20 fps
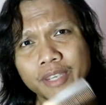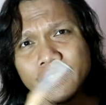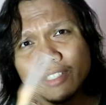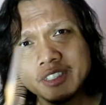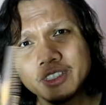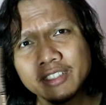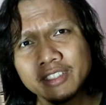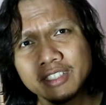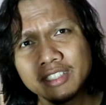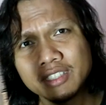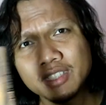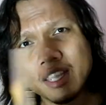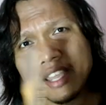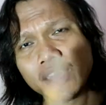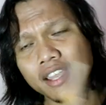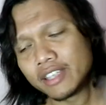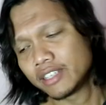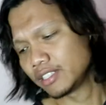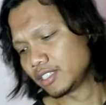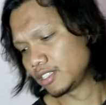matter the
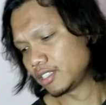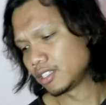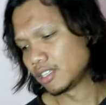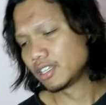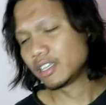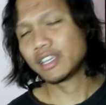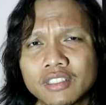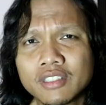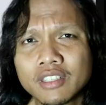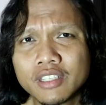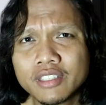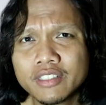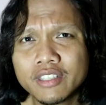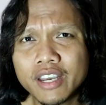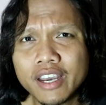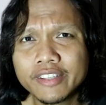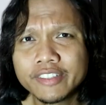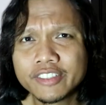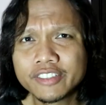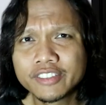size.
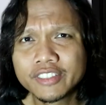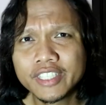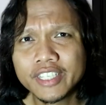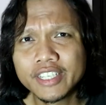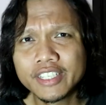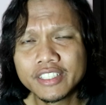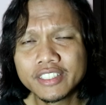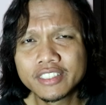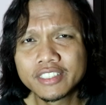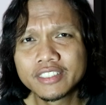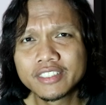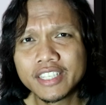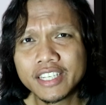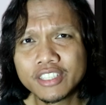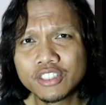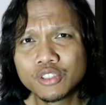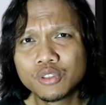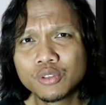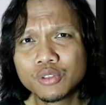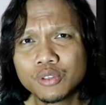The other things
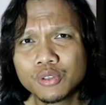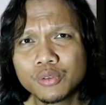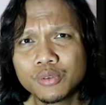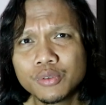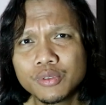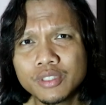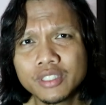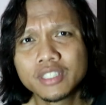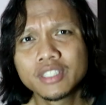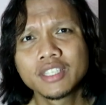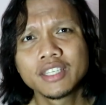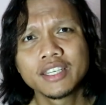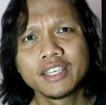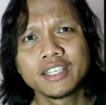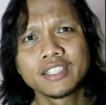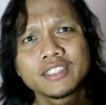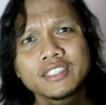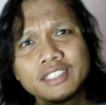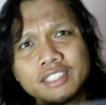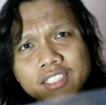that you use
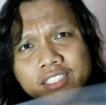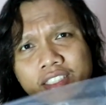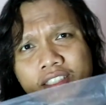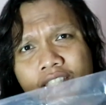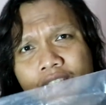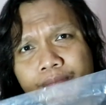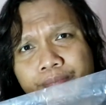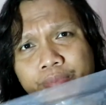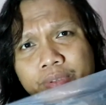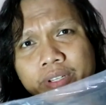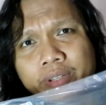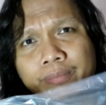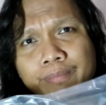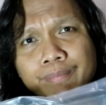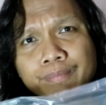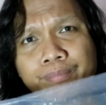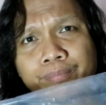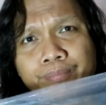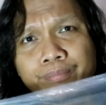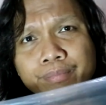is this
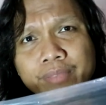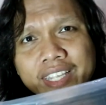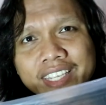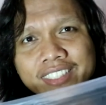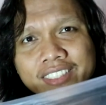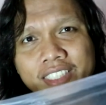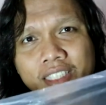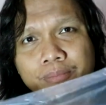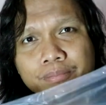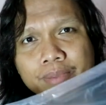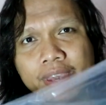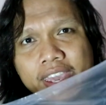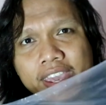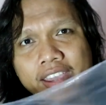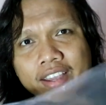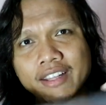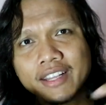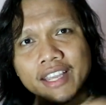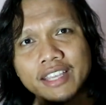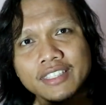simple plastic
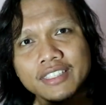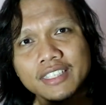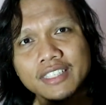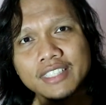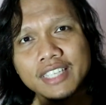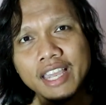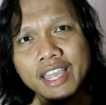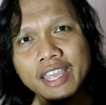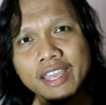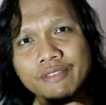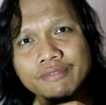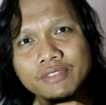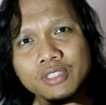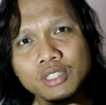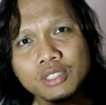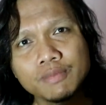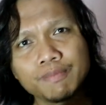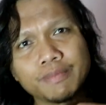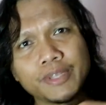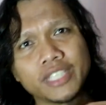bag like this. I have
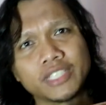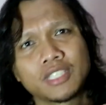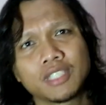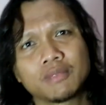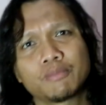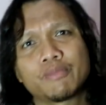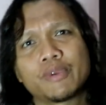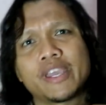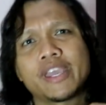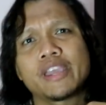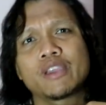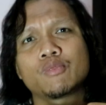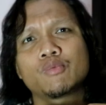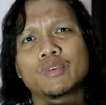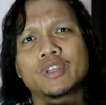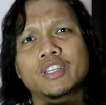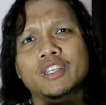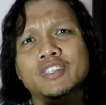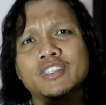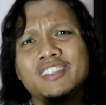this plastic bag
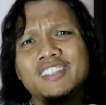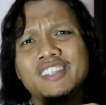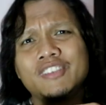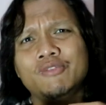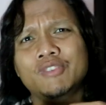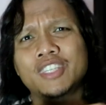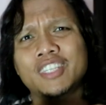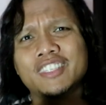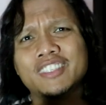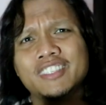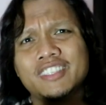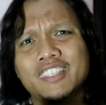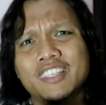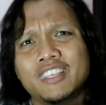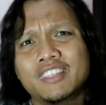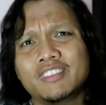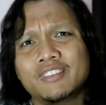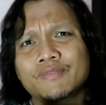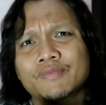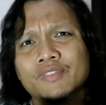with a with a
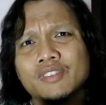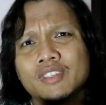thin